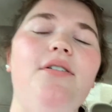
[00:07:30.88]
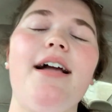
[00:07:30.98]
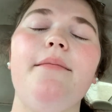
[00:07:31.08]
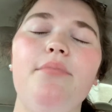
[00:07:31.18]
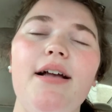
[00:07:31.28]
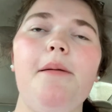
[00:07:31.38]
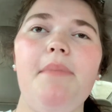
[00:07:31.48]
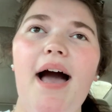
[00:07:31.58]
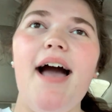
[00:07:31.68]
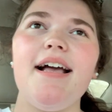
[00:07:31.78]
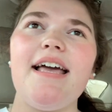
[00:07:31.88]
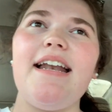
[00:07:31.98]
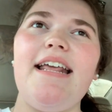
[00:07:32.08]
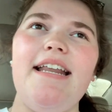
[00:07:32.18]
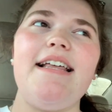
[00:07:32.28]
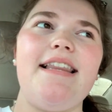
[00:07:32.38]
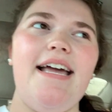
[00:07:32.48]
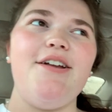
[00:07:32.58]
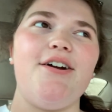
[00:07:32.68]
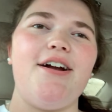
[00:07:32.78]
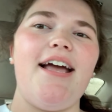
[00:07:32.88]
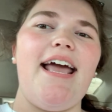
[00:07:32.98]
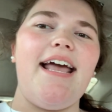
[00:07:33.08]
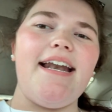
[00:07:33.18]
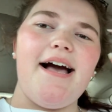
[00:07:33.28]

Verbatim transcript: so I can bring it back and eat it later. And